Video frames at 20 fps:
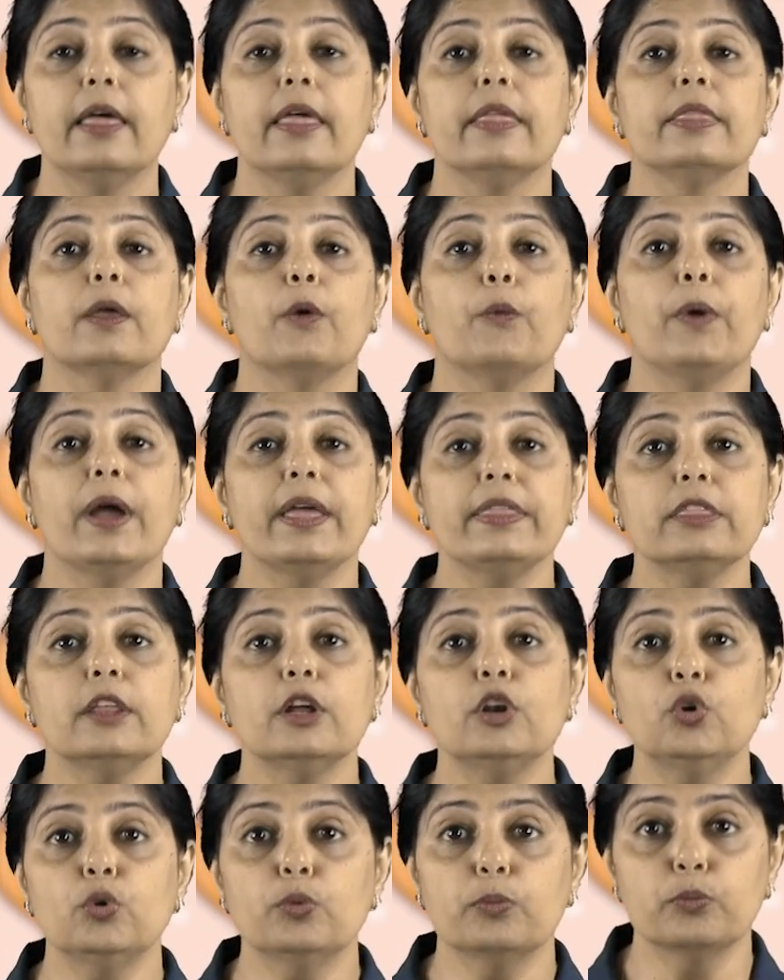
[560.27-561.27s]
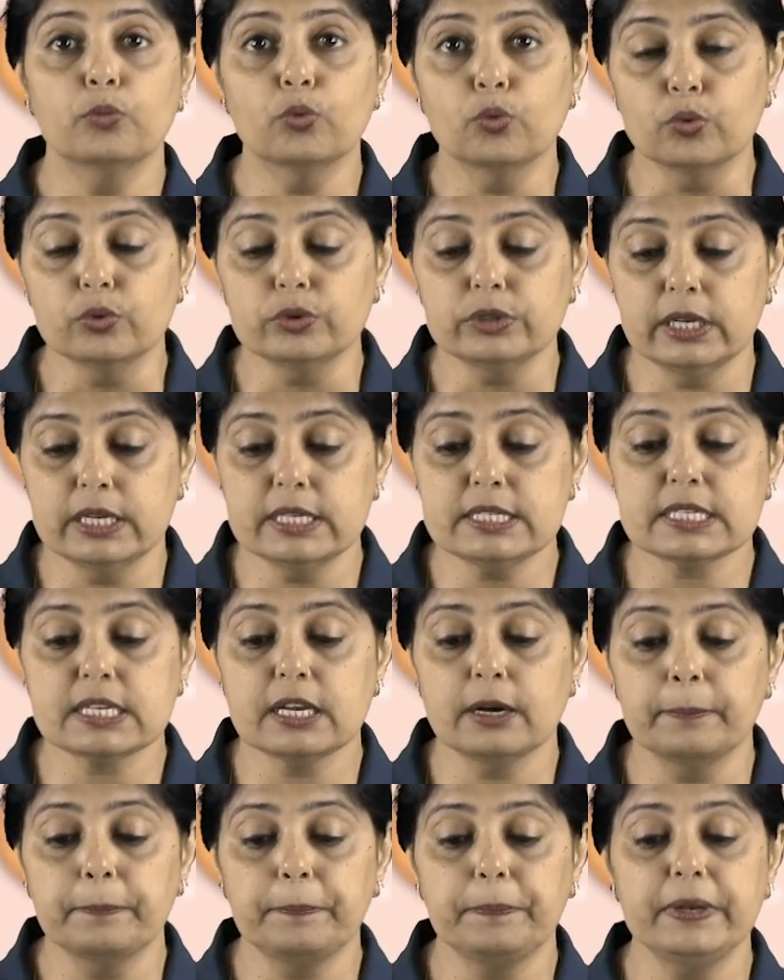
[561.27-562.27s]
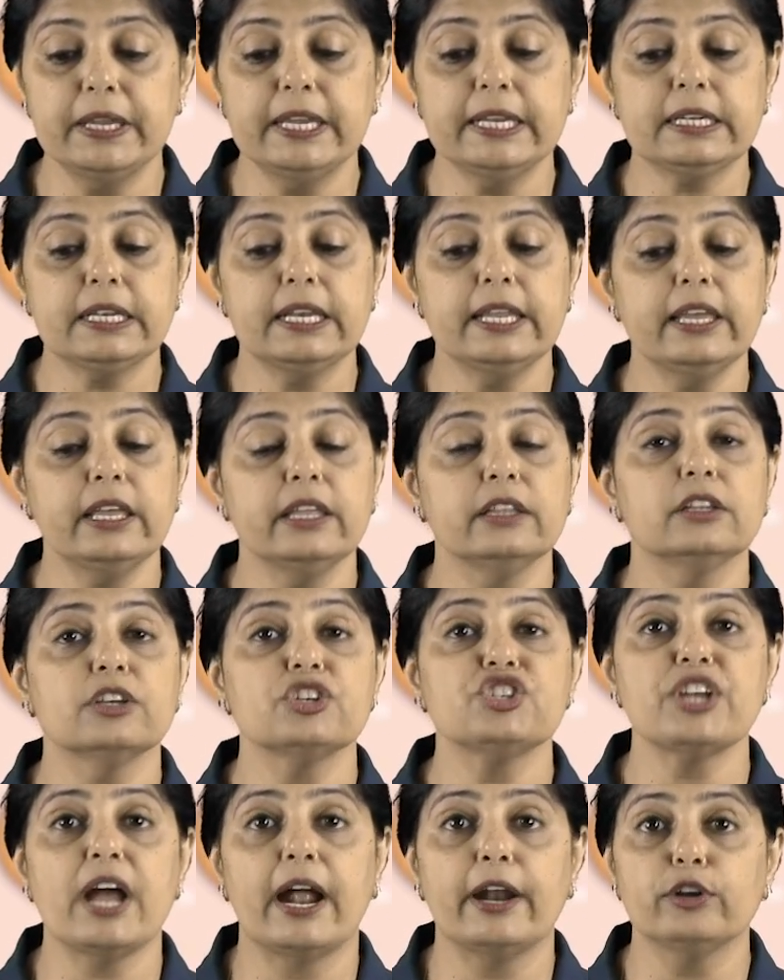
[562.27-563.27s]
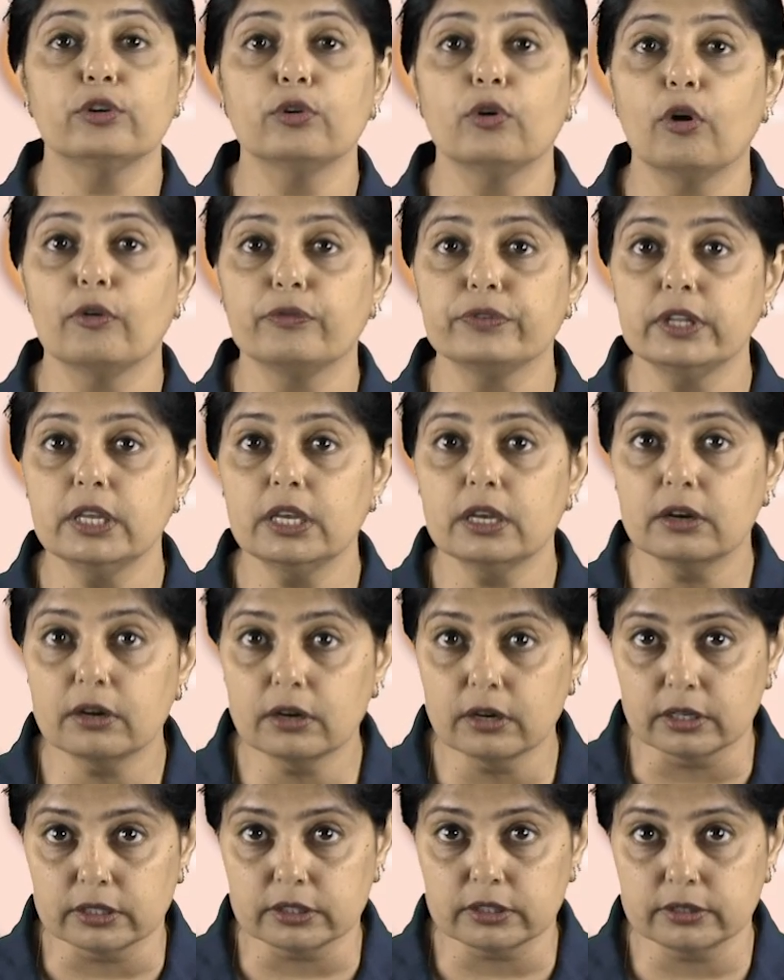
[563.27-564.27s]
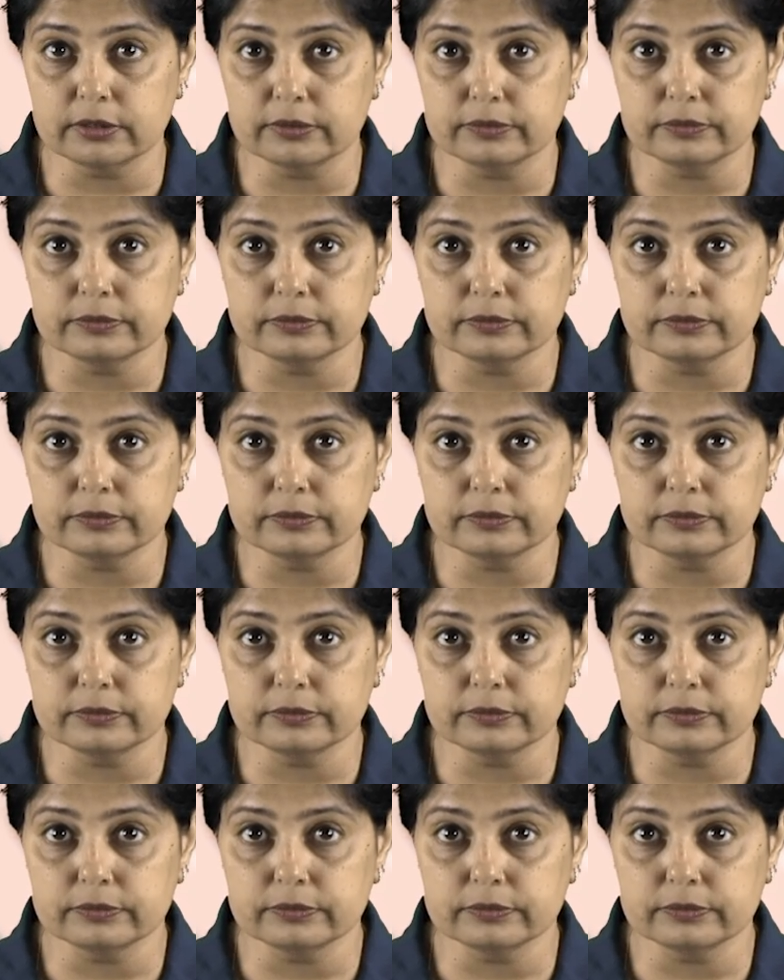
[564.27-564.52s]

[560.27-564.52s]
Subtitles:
Now, when the moon is completely in the shadow of the earth,